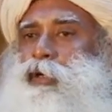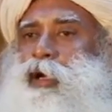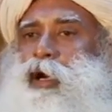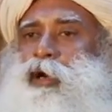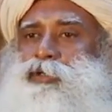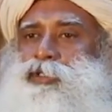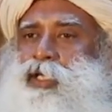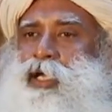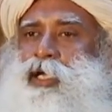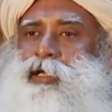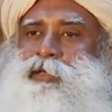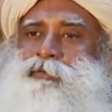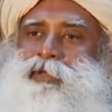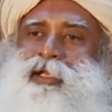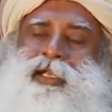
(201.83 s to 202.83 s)

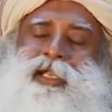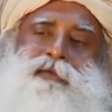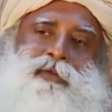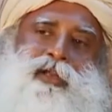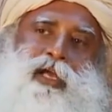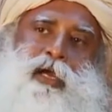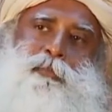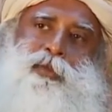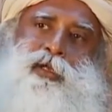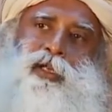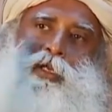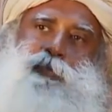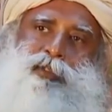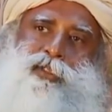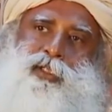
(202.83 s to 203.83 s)
outside will never happen
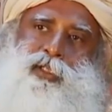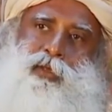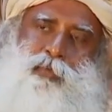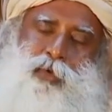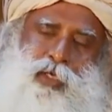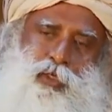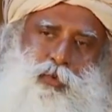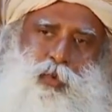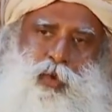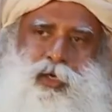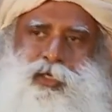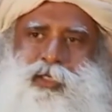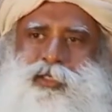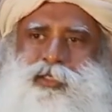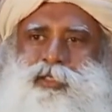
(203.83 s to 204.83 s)
100% the way you
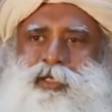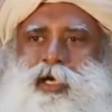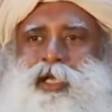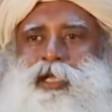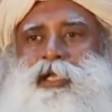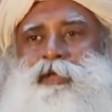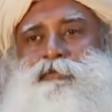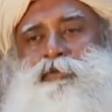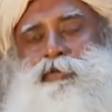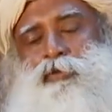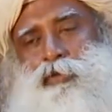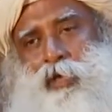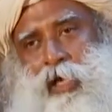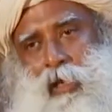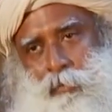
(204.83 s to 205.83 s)
want it, and if
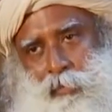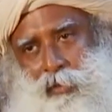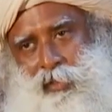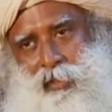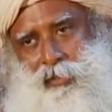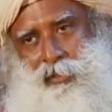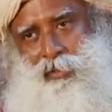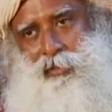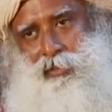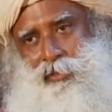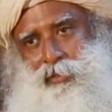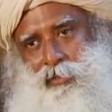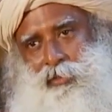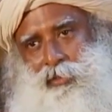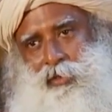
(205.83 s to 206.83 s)
your happiness
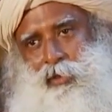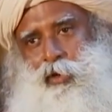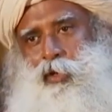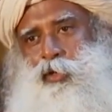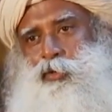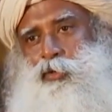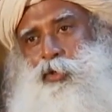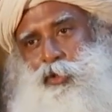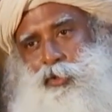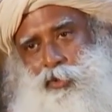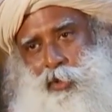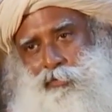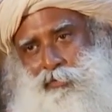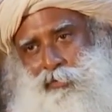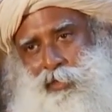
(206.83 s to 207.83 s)
or your
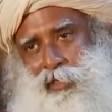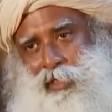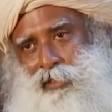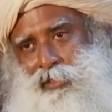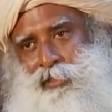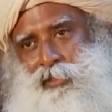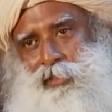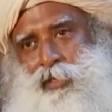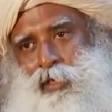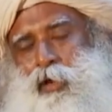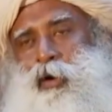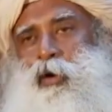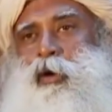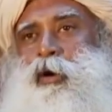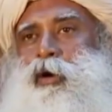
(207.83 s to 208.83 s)
joyfulness,
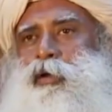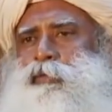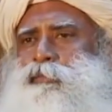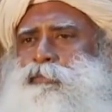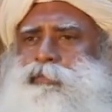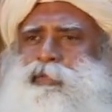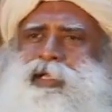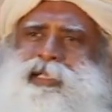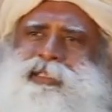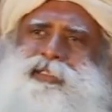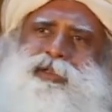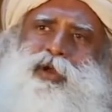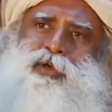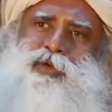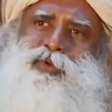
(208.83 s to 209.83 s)
or let's
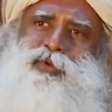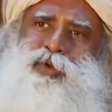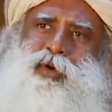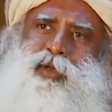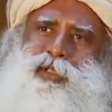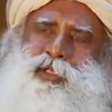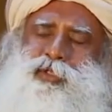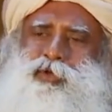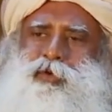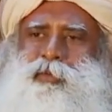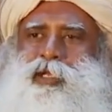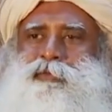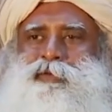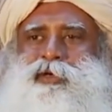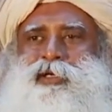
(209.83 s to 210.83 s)
not use all these so
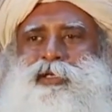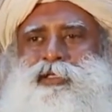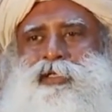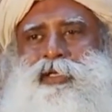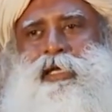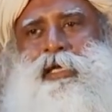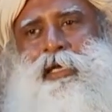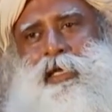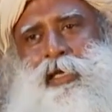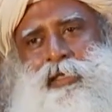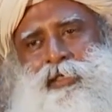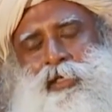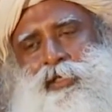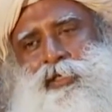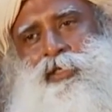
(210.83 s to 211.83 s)
many words,
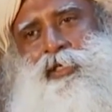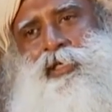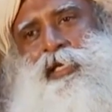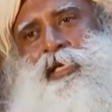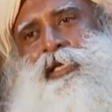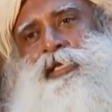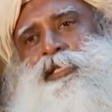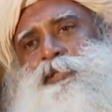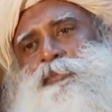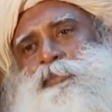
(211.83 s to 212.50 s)
essentially it is